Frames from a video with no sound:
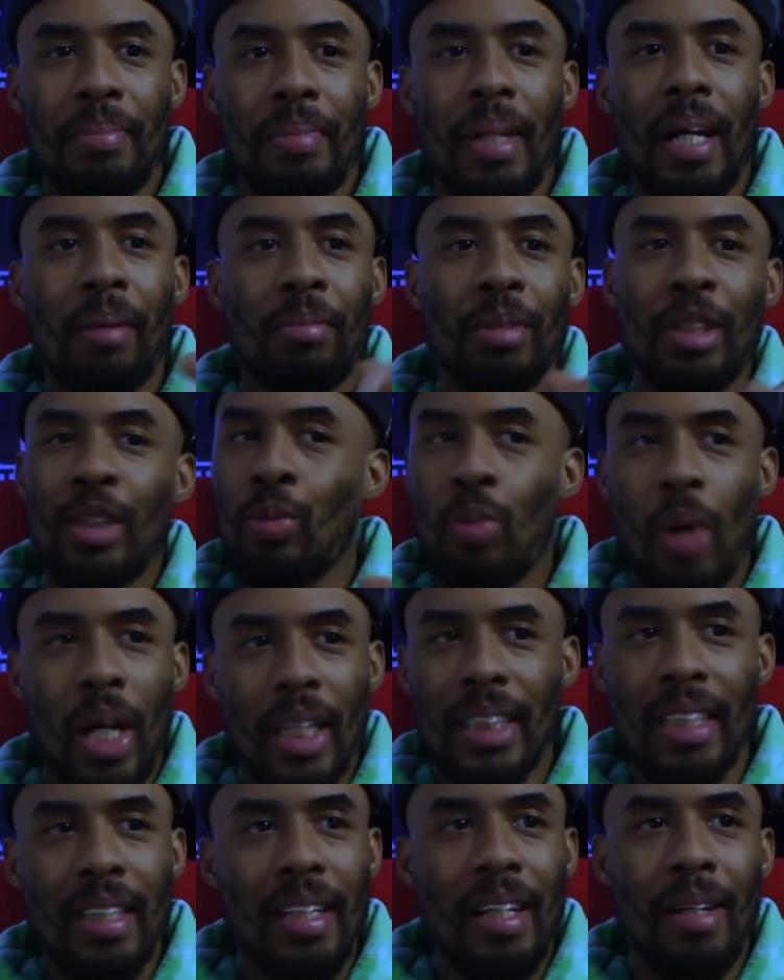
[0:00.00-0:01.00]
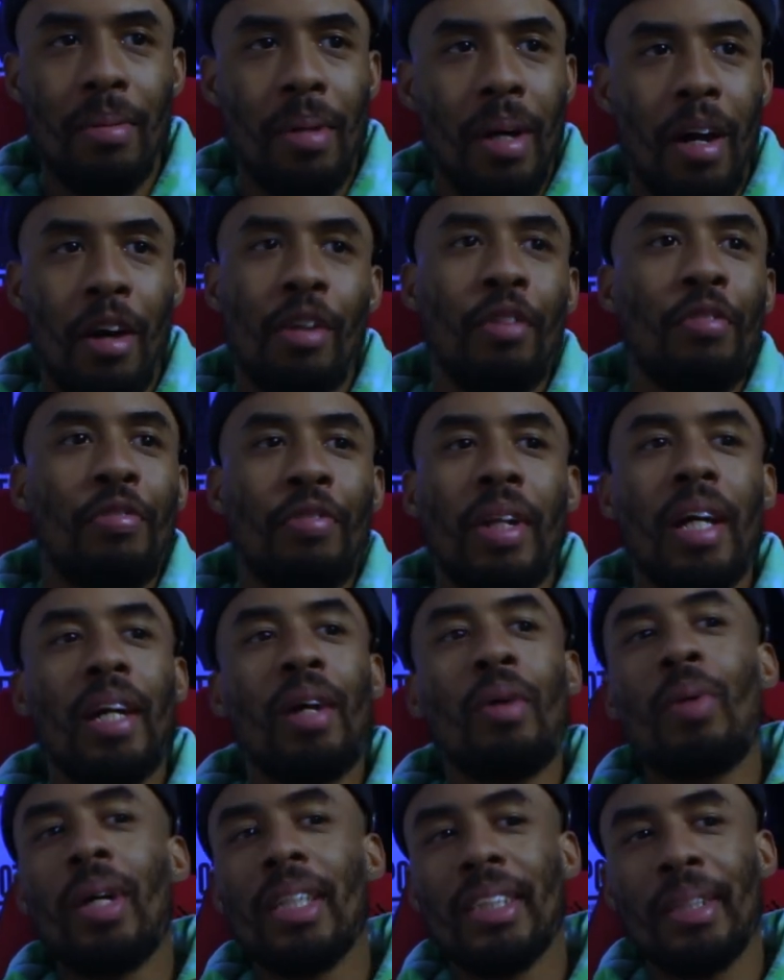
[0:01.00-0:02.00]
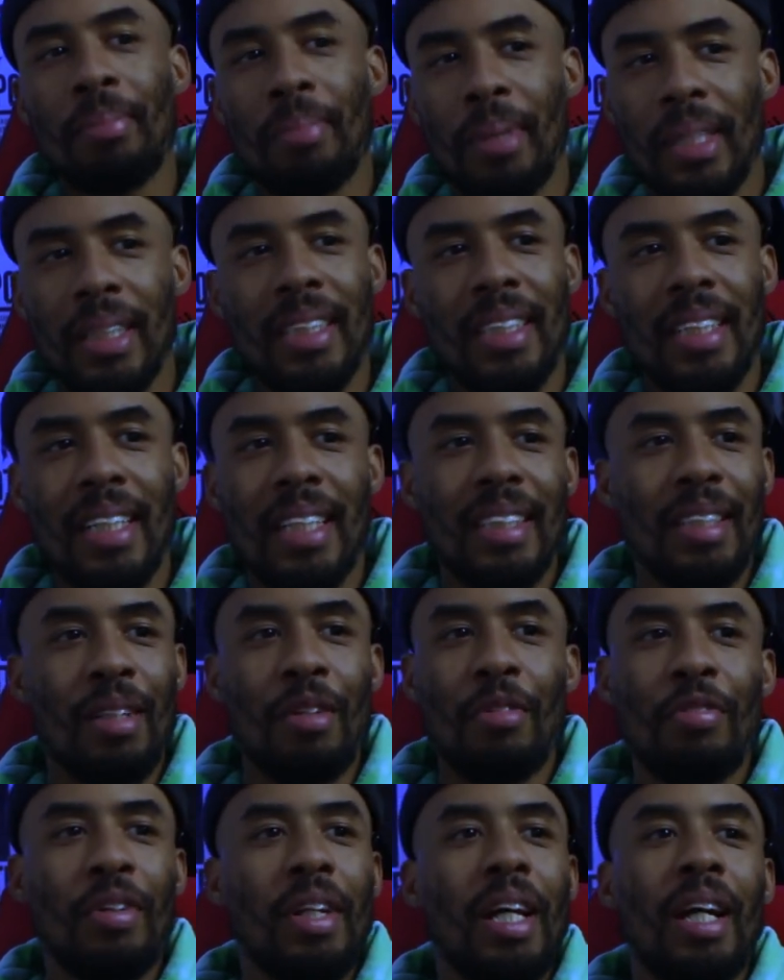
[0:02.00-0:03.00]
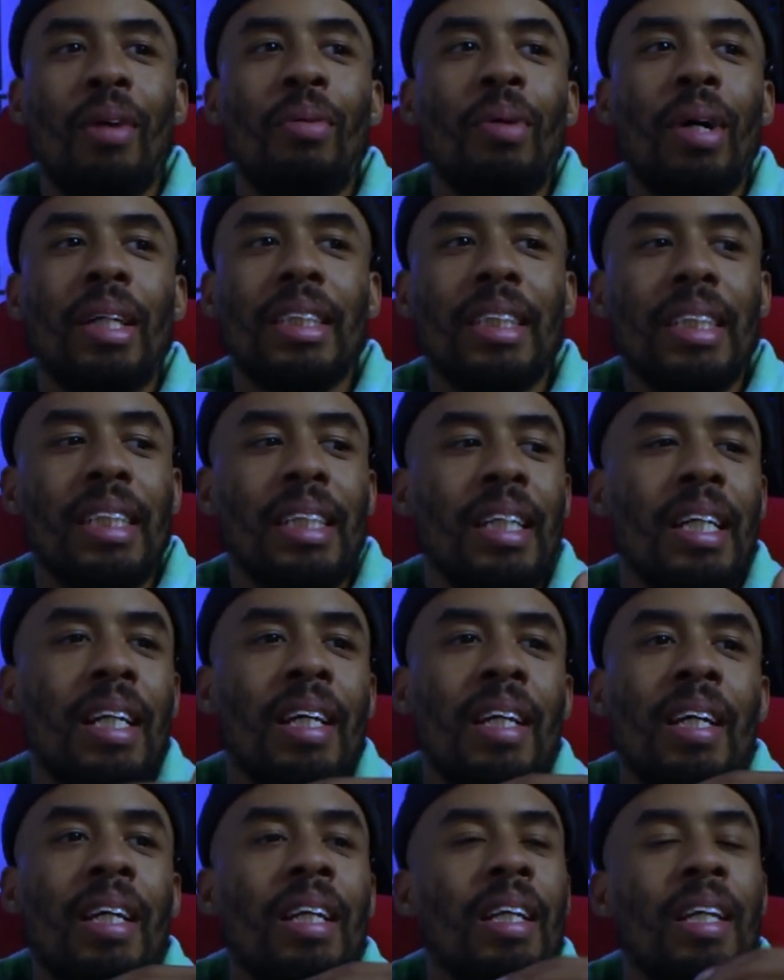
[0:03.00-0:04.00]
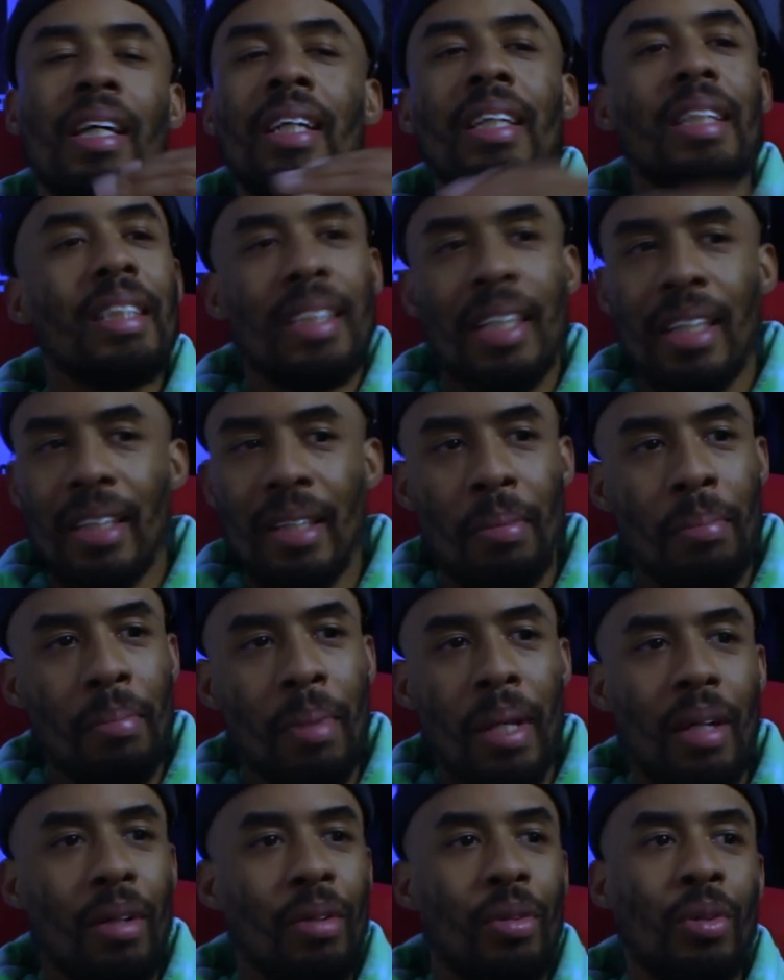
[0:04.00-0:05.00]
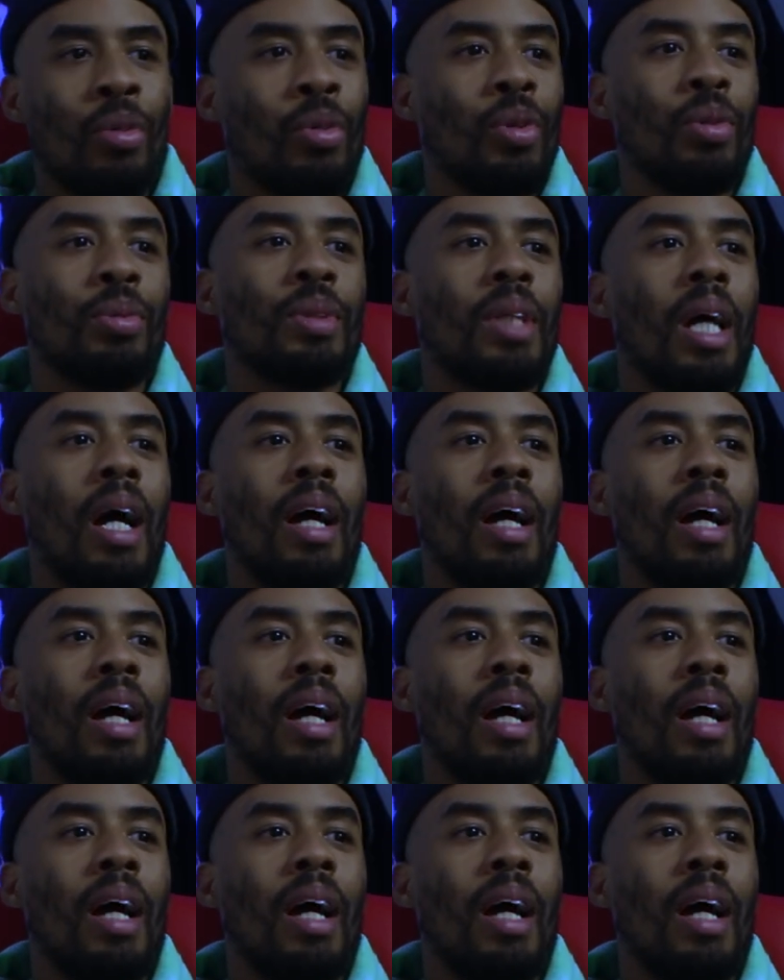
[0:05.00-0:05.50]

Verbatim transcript: Like I'm just watching them. I don't feel like I'm watching B T S. I don't feel like I'm watching none of these other male groups.